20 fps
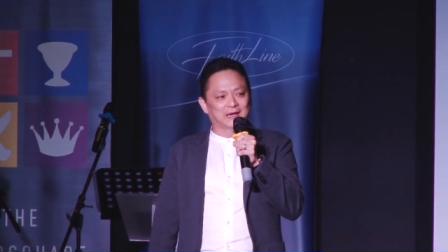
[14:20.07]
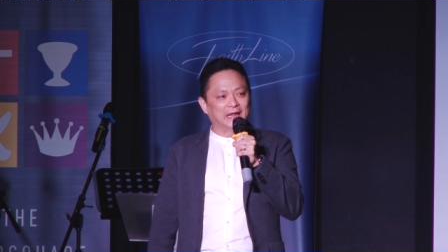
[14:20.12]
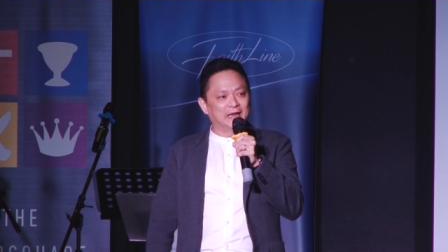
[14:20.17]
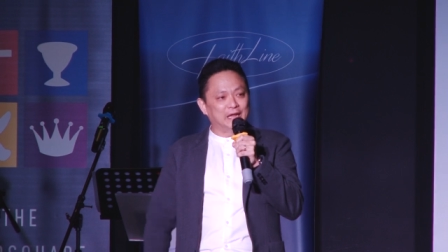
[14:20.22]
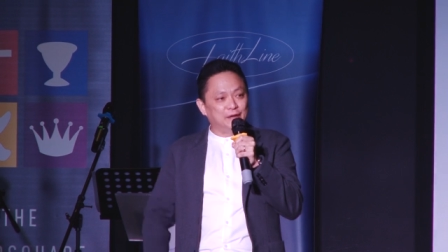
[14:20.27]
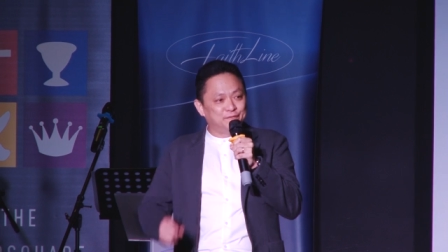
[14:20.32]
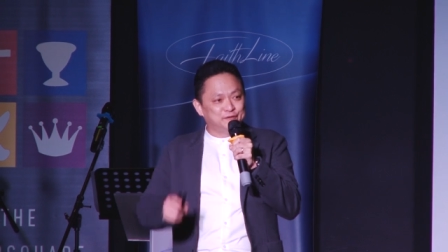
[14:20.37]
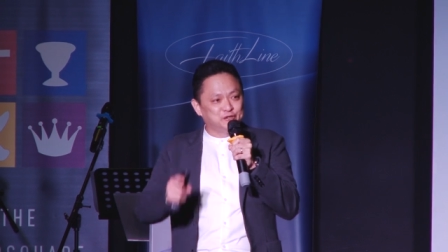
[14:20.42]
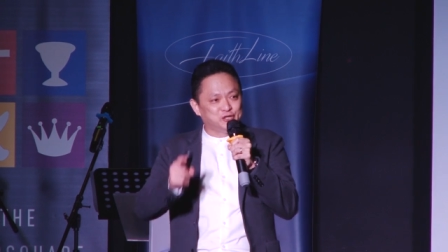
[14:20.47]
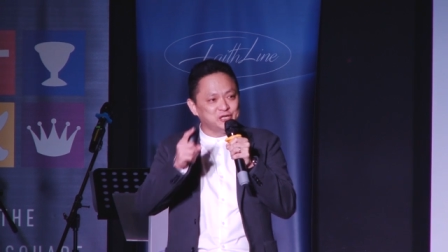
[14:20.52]

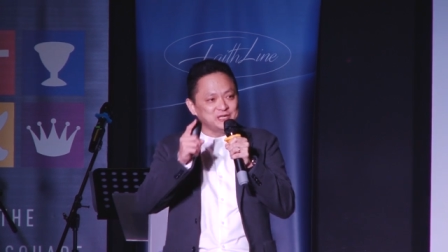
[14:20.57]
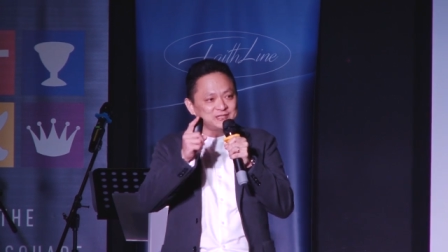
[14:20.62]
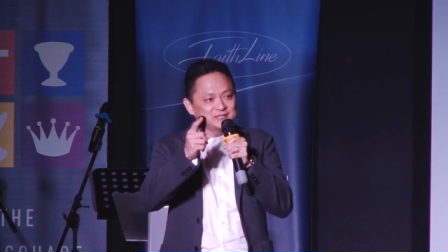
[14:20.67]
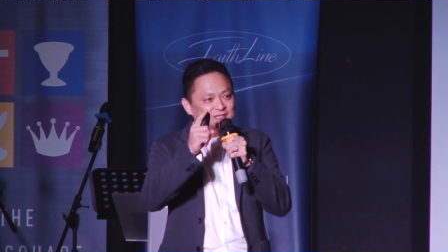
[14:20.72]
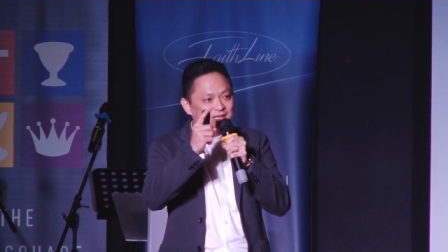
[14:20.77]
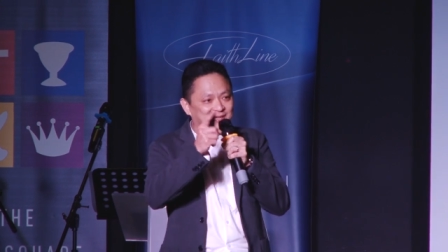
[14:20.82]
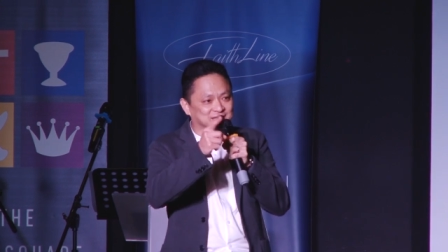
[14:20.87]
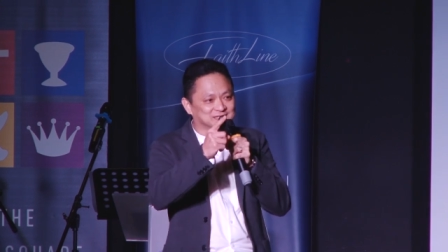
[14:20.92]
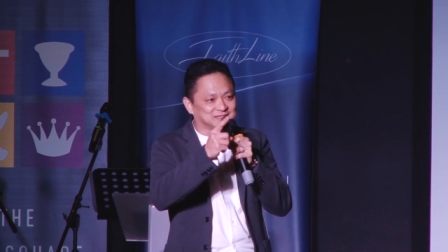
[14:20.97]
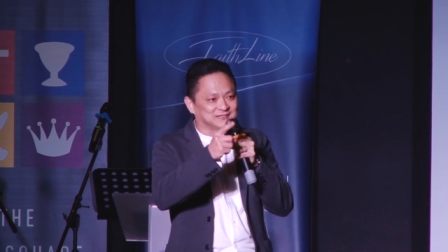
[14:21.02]
And if
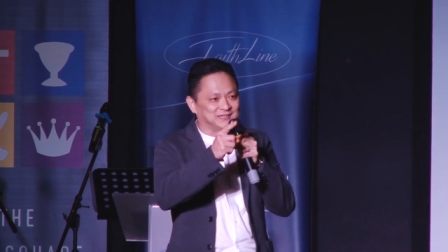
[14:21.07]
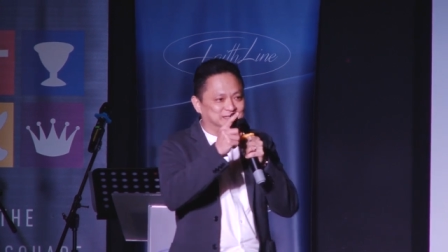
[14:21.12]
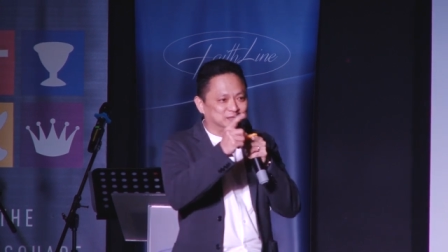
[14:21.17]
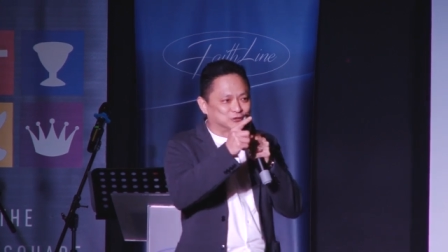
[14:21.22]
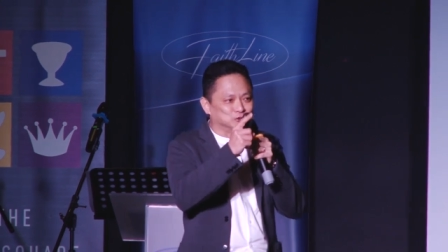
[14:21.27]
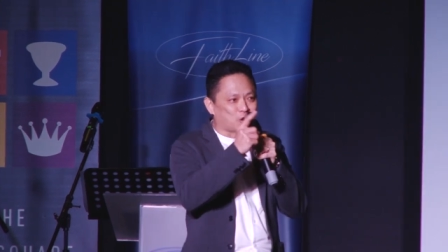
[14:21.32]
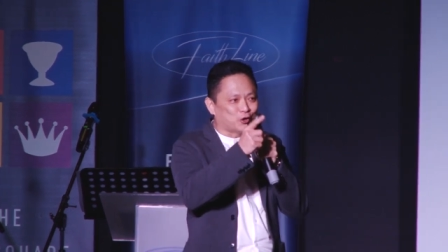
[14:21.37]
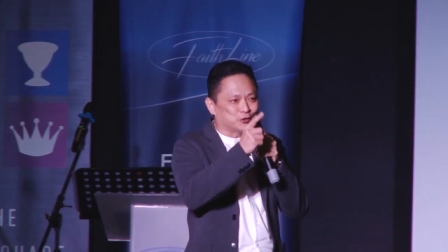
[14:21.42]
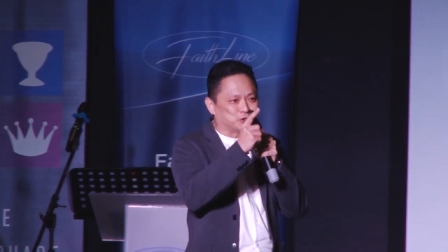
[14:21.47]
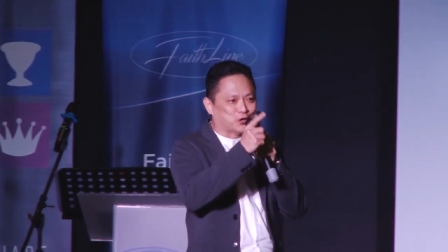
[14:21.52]
Jesus
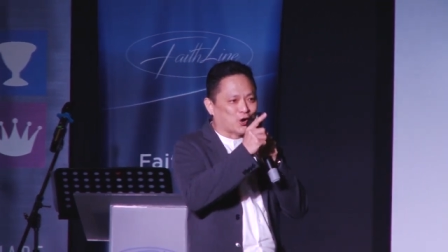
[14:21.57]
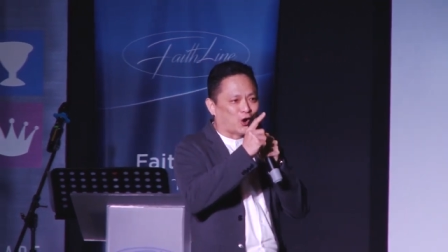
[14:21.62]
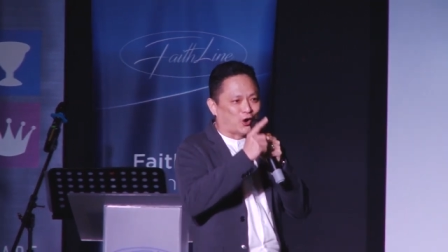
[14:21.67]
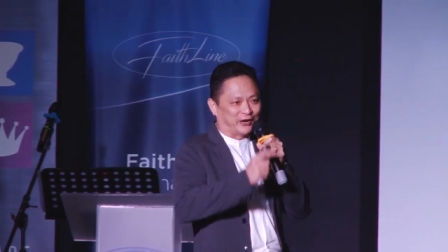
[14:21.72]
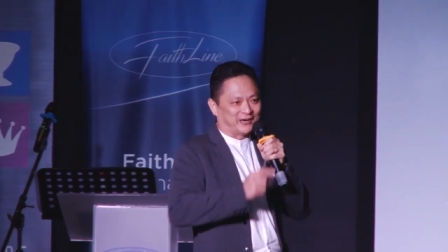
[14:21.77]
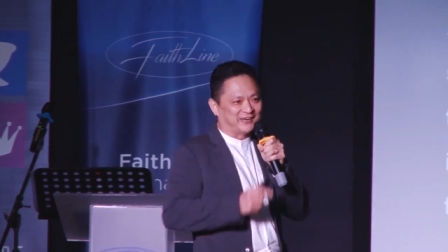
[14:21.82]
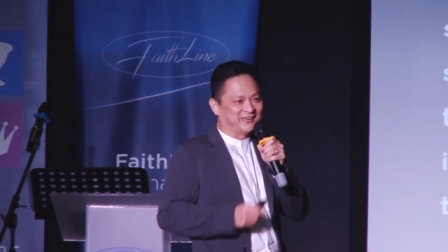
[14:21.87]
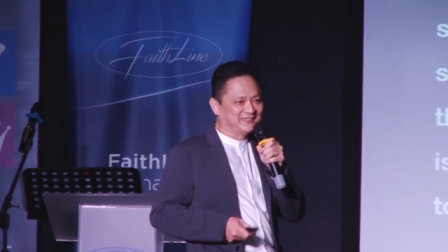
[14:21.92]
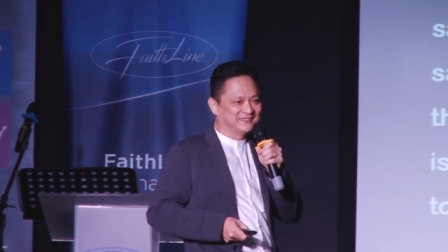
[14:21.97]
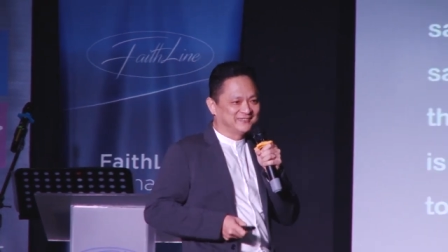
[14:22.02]
is not
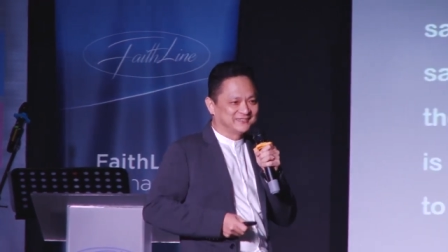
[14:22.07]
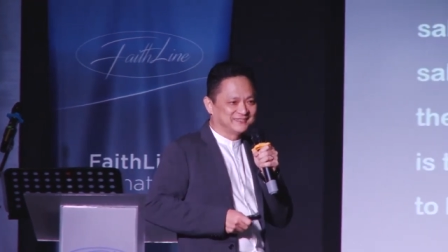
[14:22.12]
God,